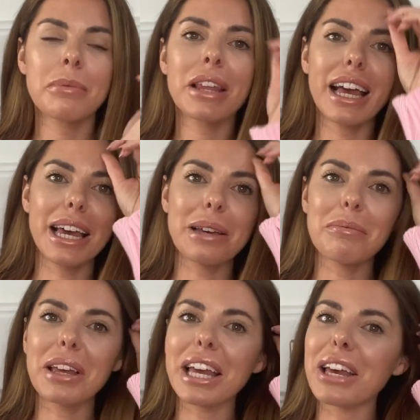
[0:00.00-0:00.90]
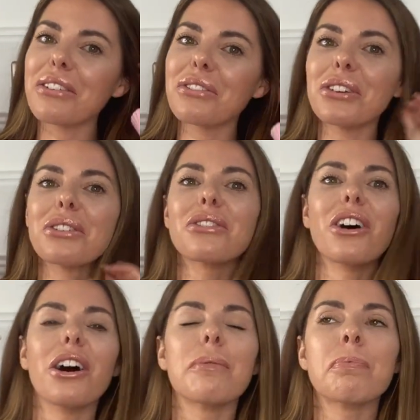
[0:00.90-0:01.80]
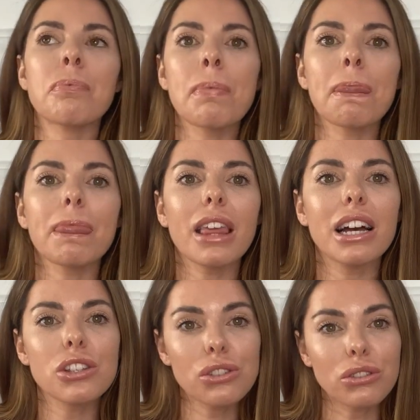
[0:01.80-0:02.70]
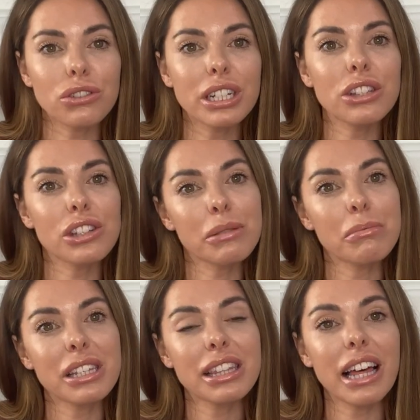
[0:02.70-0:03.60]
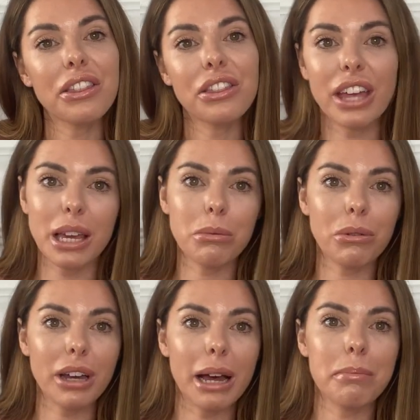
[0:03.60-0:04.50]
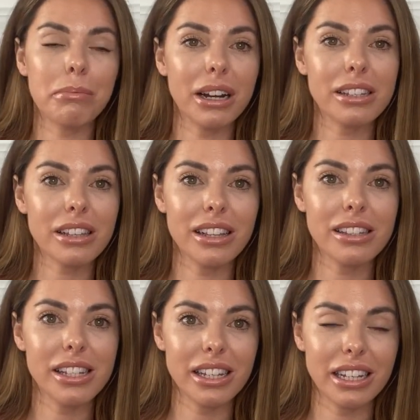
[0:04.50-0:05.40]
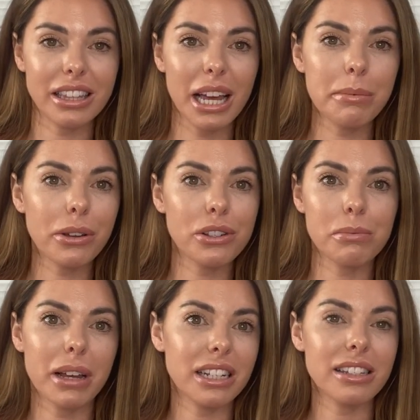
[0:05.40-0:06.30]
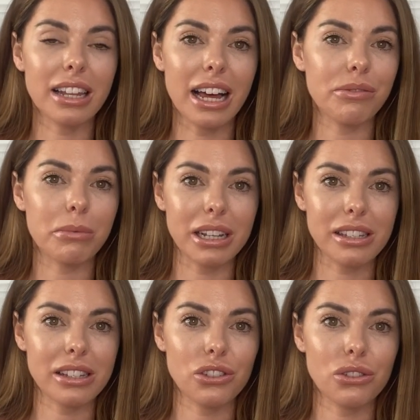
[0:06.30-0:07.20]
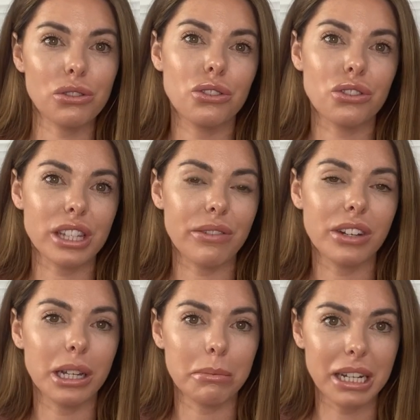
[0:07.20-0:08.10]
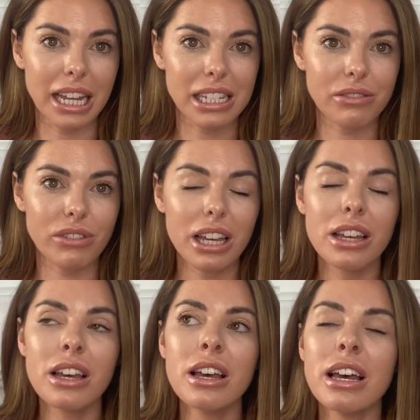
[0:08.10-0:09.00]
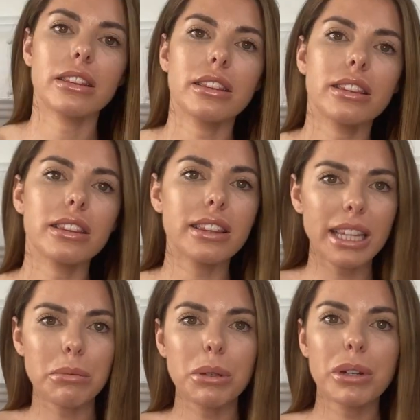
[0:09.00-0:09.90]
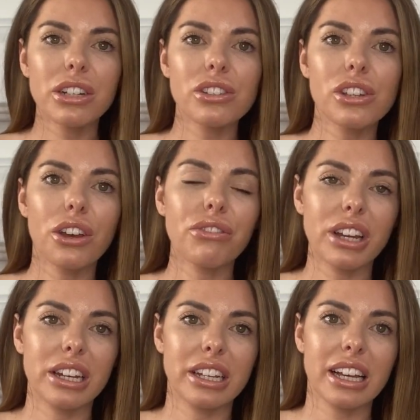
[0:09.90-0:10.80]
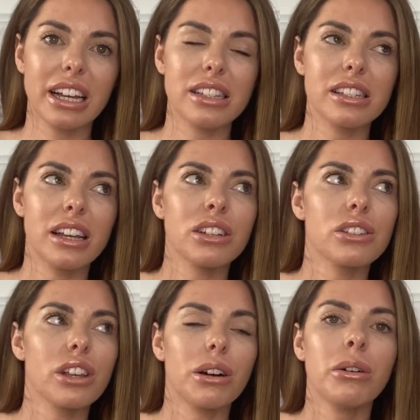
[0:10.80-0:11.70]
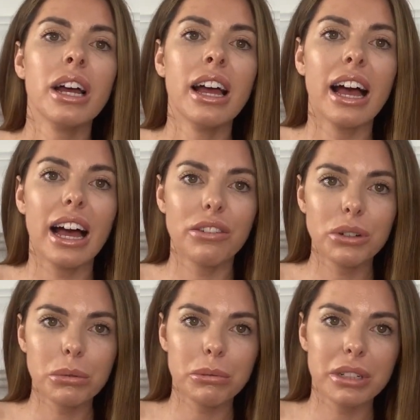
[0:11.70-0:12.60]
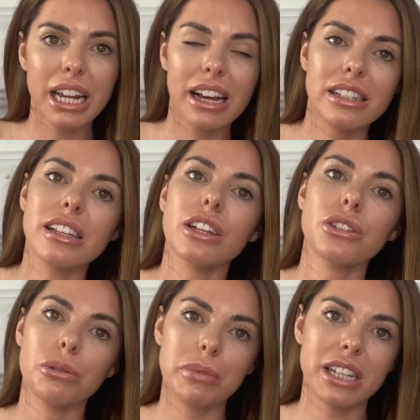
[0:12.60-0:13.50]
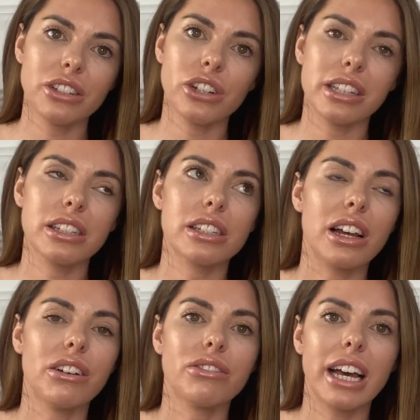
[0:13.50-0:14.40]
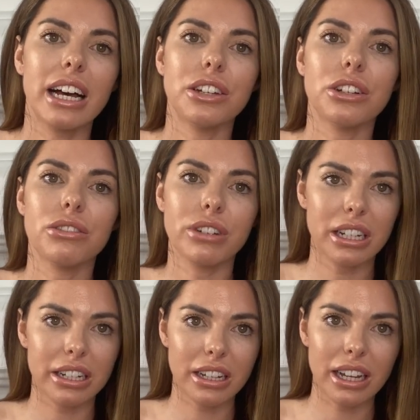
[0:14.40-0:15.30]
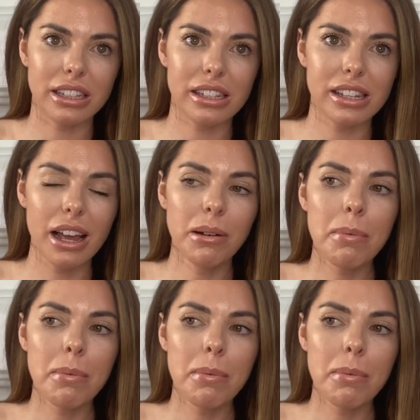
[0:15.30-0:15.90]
If you've got a son, it doesn't mean that they will get breast cancer either, because men still have breast tissue, they just have a little bit less of it. Then we went on to ovarian cancer. So every woman has a 2% chance of getting ovarian cancer.